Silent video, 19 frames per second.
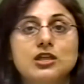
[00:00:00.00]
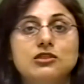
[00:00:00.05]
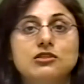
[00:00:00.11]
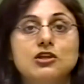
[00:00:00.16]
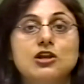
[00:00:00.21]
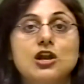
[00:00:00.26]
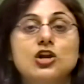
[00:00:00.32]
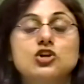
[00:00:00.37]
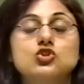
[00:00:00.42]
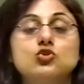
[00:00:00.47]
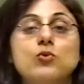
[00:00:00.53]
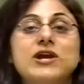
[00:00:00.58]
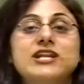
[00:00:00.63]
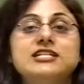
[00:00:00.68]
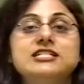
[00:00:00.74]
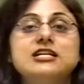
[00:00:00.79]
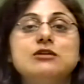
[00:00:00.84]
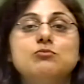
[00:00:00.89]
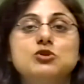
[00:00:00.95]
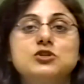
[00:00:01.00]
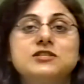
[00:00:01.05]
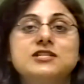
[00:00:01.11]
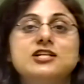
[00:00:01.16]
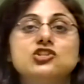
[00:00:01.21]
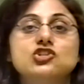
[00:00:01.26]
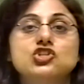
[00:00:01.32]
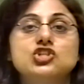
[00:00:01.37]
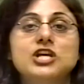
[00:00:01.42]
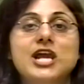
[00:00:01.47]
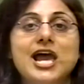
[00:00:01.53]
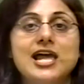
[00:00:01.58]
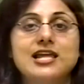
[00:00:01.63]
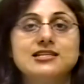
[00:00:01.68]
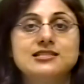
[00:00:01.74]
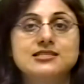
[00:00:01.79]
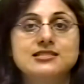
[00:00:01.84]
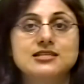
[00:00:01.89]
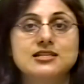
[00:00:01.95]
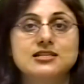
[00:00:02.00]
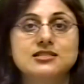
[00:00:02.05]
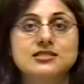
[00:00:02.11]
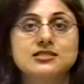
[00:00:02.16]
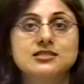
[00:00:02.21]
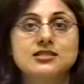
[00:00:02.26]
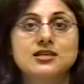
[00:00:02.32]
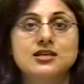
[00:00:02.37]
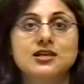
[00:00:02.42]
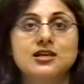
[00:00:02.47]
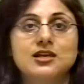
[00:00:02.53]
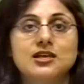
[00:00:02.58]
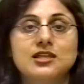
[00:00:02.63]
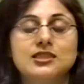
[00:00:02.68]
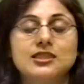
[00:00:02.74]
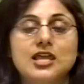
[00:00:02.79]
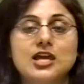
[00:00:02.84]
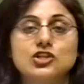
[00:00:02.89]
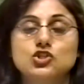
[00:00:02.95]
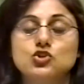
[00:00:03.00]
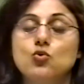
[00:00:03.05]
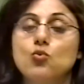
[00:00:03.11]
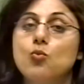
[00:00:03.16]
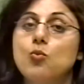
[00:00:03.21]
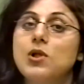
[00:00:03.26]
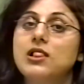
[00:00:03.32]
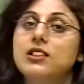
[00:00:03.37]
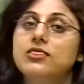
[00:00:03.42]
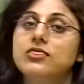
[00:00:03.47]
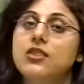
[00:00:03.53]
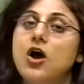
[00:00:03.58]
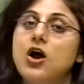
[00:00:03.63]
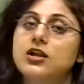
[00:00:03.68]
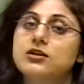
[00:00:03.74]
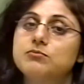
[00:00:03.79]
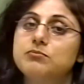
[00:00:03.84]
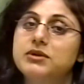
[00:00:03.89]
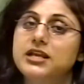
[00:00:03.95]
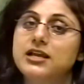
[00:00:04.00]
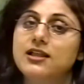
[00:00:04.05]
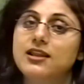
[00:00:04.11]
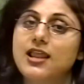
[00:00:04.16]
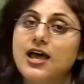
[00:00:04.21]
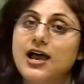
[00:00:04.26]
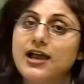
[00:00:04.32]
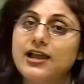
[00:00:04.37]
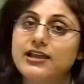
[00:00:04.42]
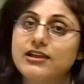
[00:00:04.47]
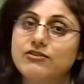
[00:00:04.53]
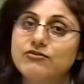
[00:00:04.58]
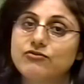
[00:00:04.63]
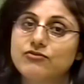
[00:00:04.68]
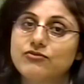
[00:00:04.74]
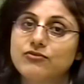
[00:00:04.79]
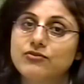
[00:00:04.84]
there are 20% chances that you will not be alive.